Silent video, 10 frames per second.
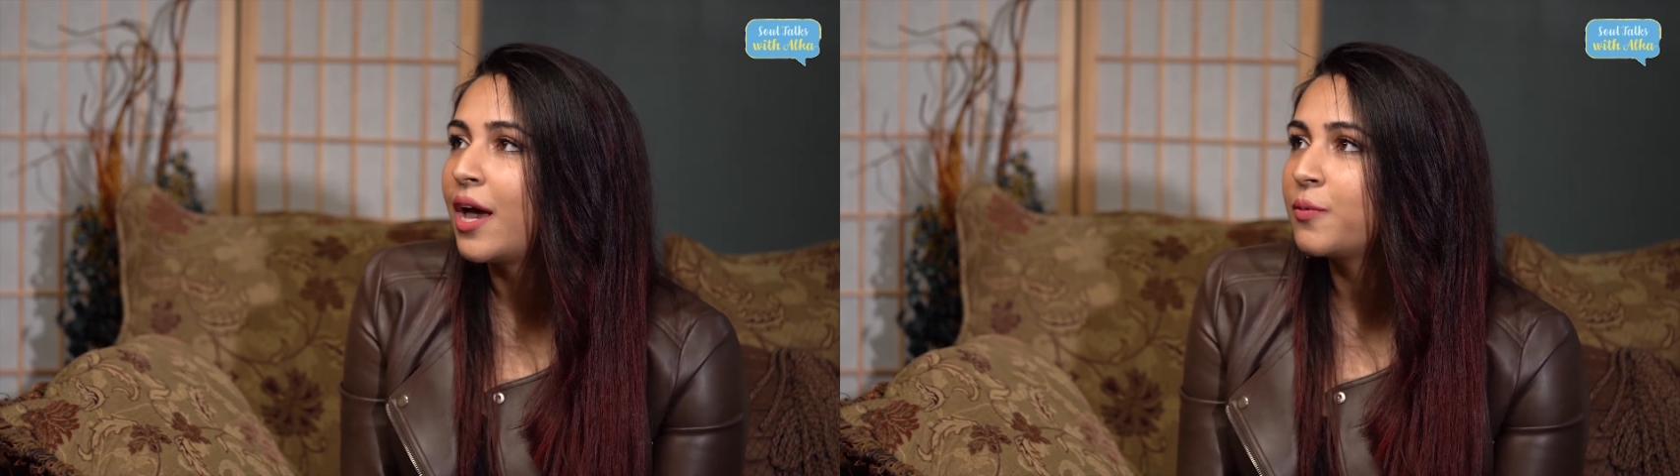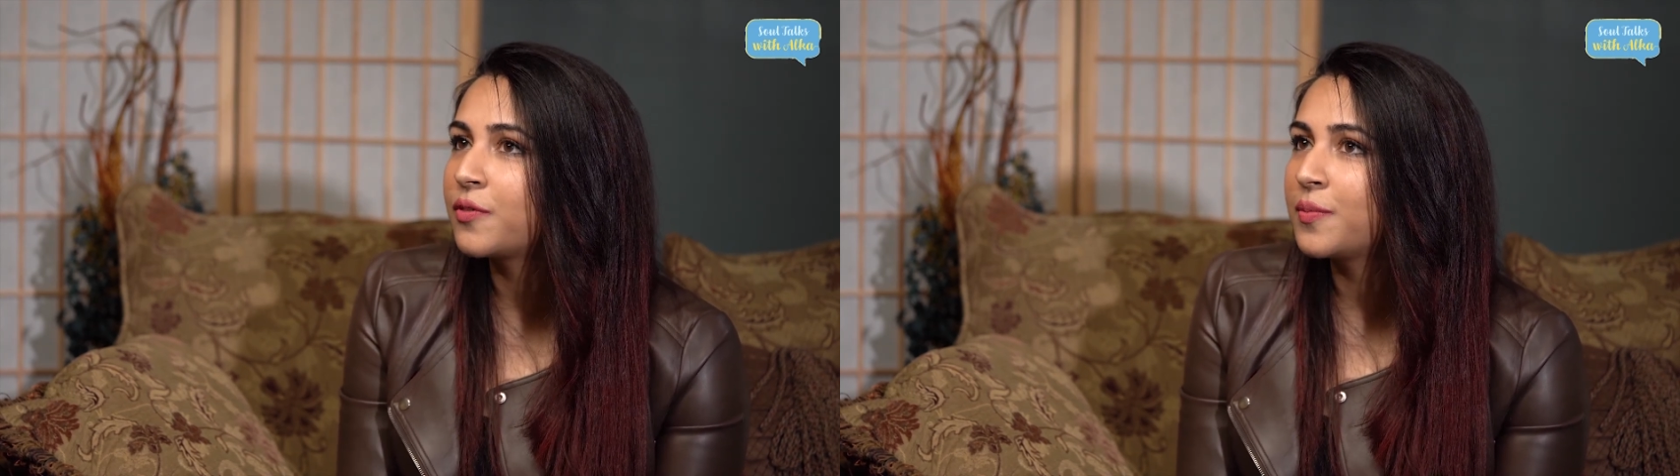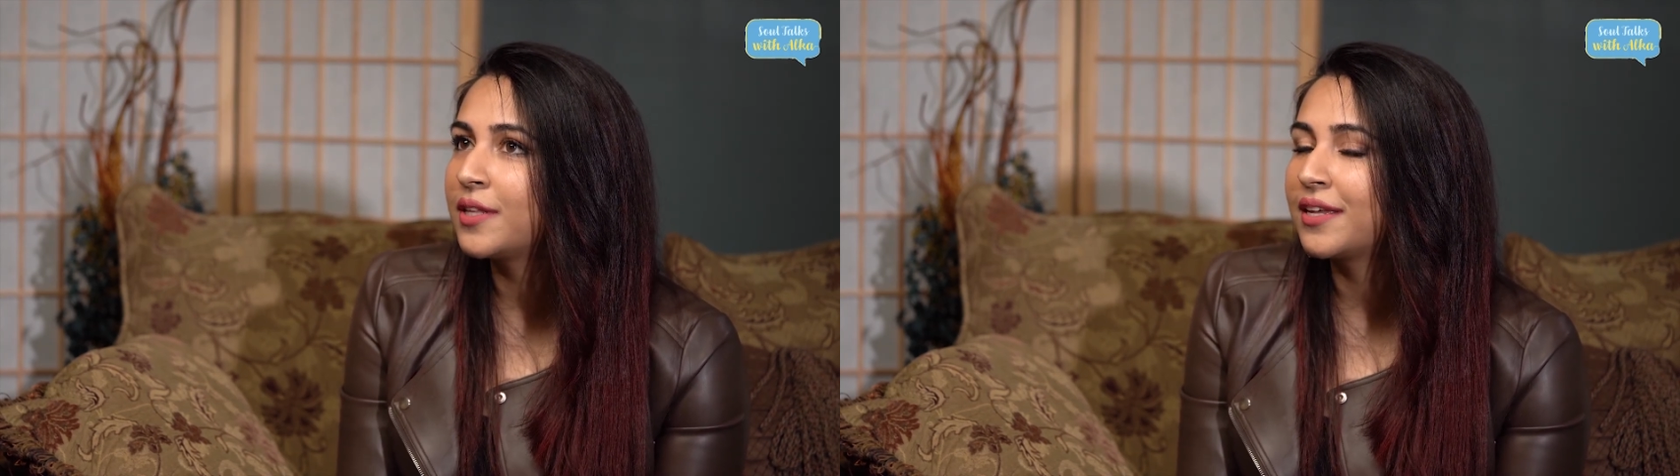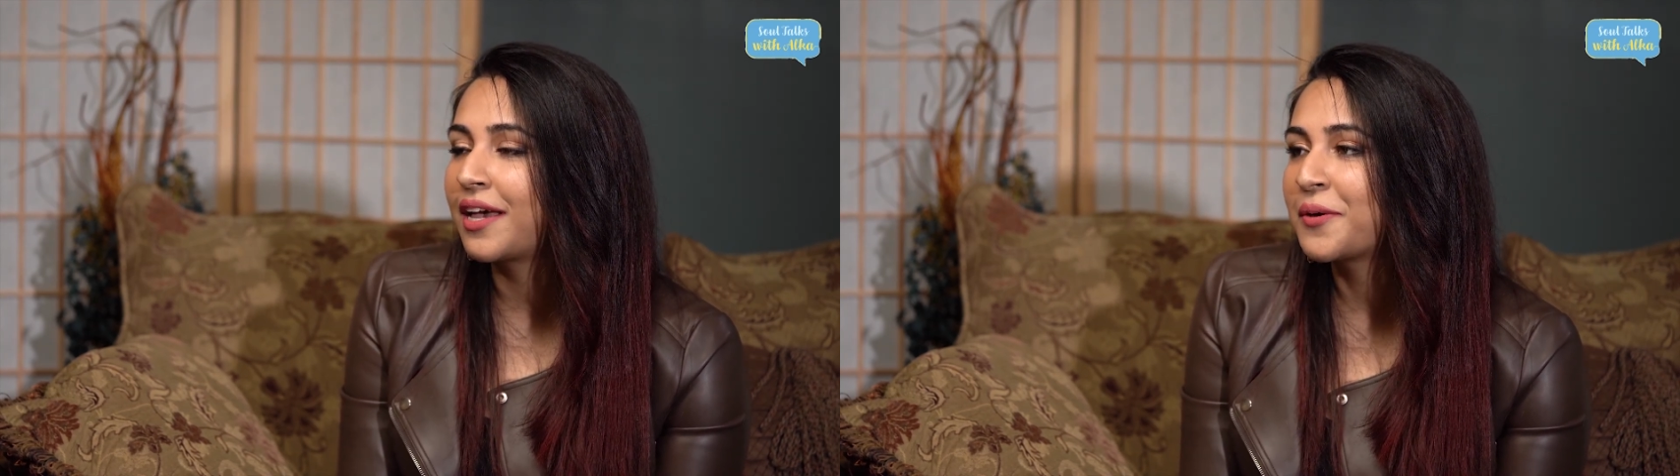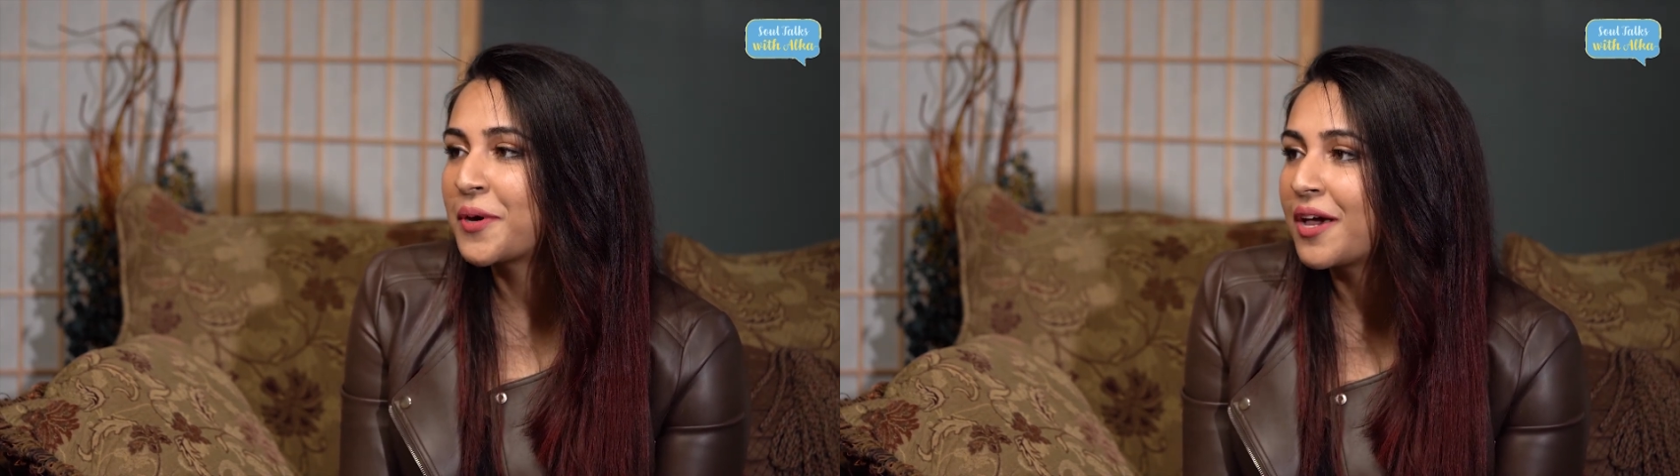And with me, like,
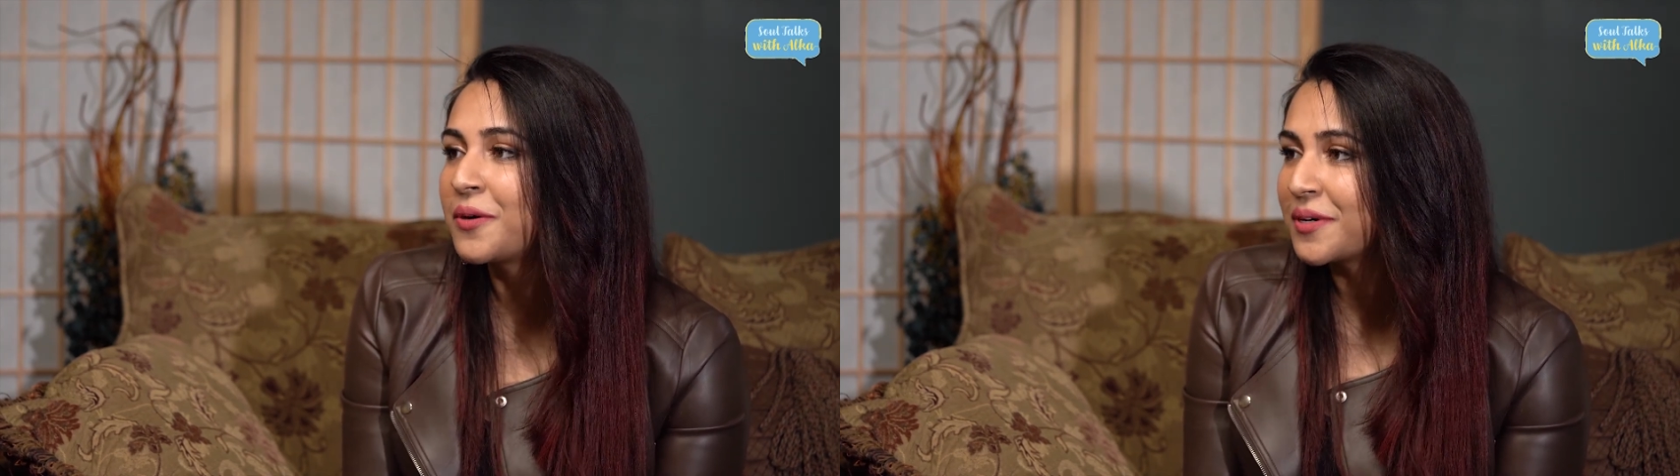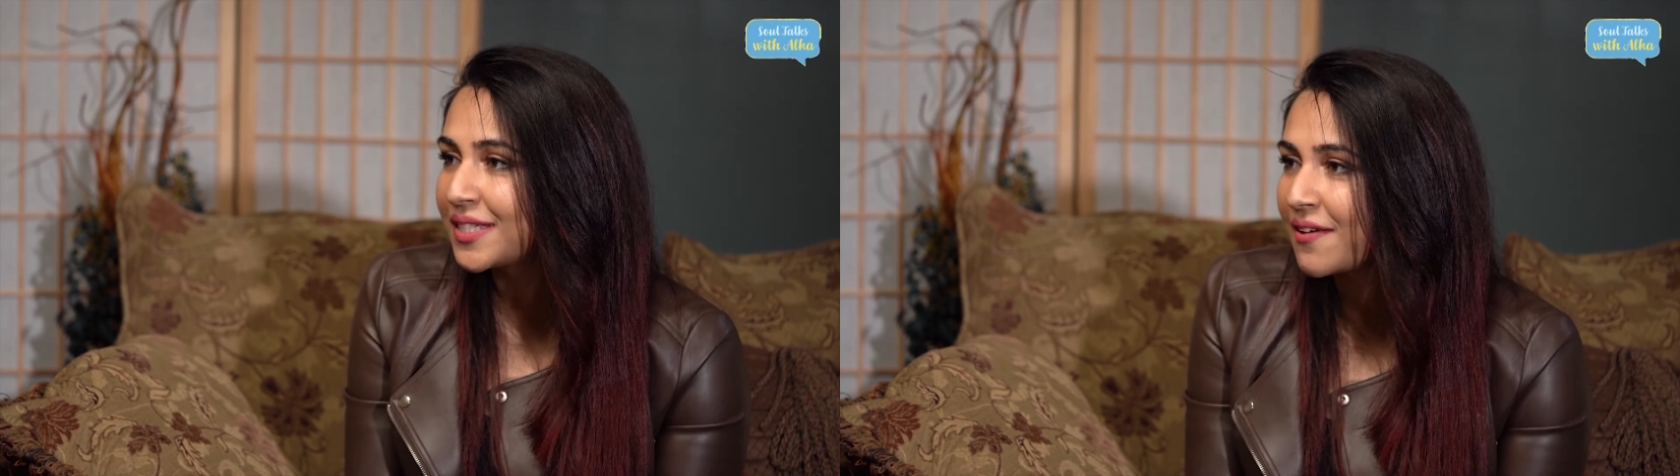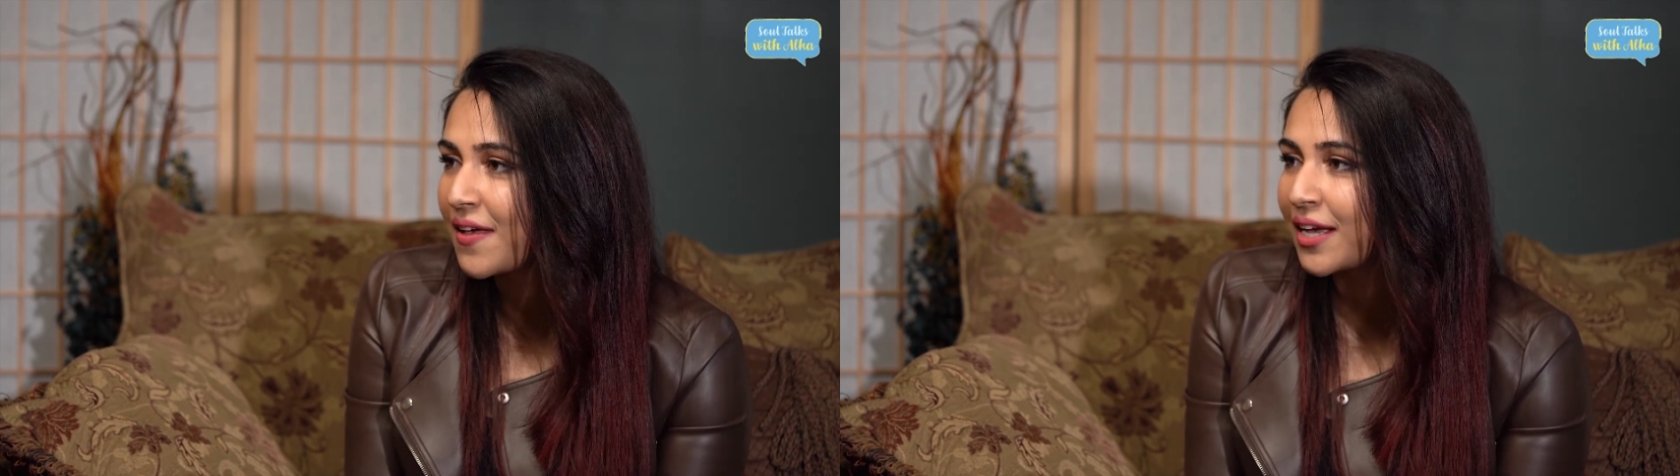I'd always have